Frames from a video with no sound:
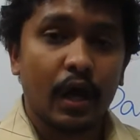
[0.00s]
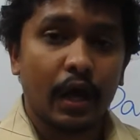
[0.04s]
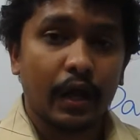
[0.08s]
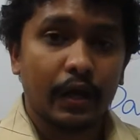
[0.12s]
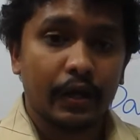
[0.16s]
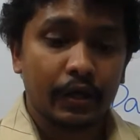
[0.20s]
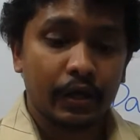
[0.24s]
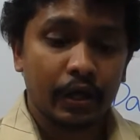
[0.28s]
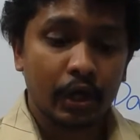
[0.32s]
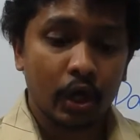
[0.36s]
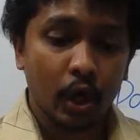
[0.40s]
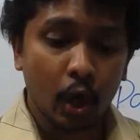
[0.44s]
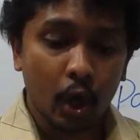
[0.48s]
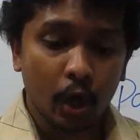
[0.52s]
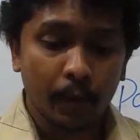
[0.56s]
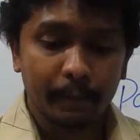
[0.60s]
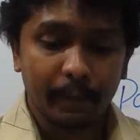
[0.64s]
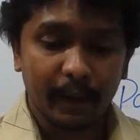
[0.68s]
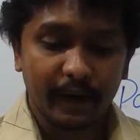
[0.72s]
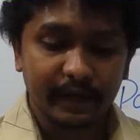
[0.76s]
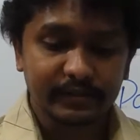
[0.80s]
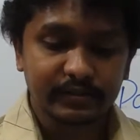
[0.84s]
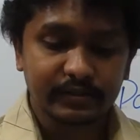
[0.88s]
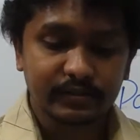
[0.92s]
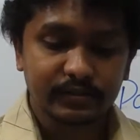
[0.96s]
no
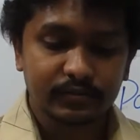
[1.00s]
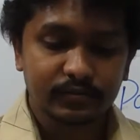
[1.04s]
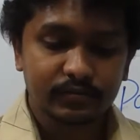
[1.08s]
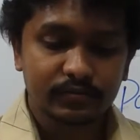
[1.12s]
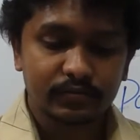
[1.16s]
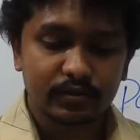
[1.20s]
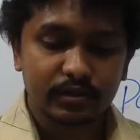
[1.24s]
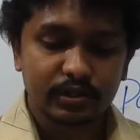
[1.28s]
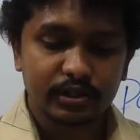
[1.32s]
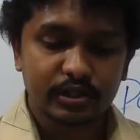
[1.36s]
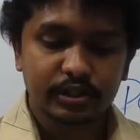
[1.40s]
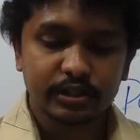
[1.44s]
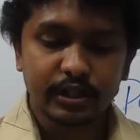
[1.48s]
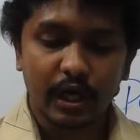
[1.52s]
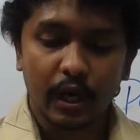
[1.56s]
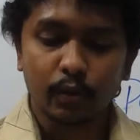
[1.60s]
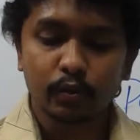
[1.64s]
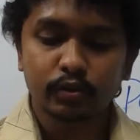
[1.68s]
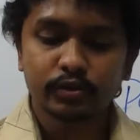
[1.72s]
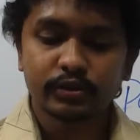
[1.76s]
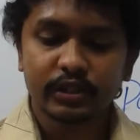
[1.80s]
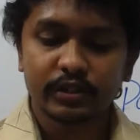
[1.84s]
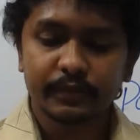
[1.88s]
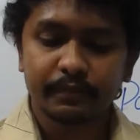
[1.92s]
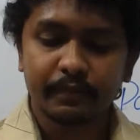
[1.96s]
buts,
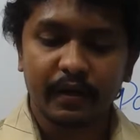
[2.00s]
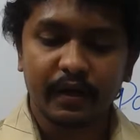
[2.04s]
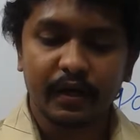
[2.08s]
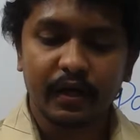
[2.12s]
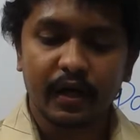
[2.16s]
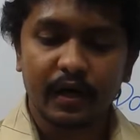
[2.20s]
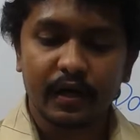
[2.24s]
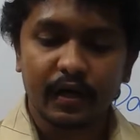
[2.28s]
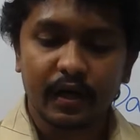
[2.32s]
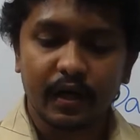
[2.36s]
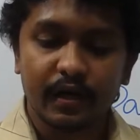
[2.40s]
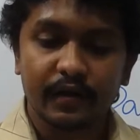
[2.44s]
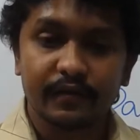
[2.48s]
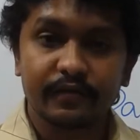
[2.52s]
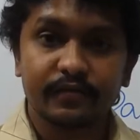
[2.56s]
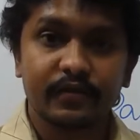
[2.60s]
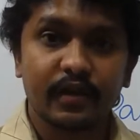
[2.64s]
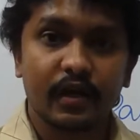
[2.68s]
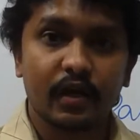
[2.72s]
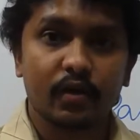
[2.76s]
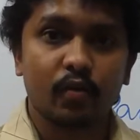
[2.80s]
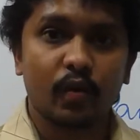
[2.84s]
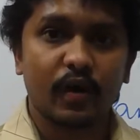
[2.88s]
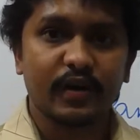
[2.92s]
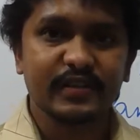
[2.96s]
shouted Makara.
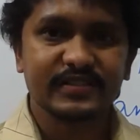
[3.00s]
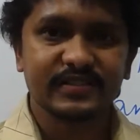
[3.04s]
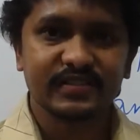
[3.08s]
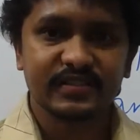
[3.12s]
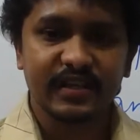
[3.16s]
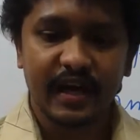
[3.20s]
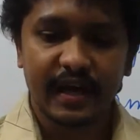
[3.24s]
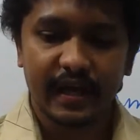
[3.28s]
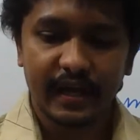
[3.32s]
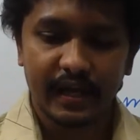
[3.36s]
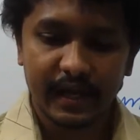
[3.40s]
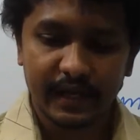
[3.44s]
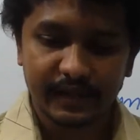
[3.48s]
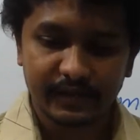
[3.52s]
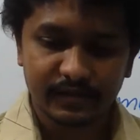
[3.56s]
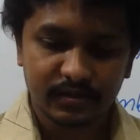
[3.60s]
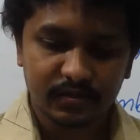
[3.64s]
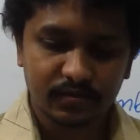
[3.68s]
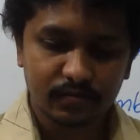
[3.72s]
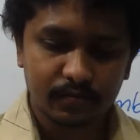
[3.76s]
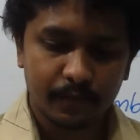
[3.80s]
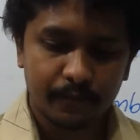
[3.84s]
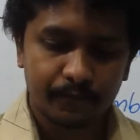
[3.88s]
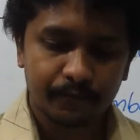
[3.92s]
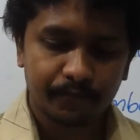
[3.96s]
There was silence.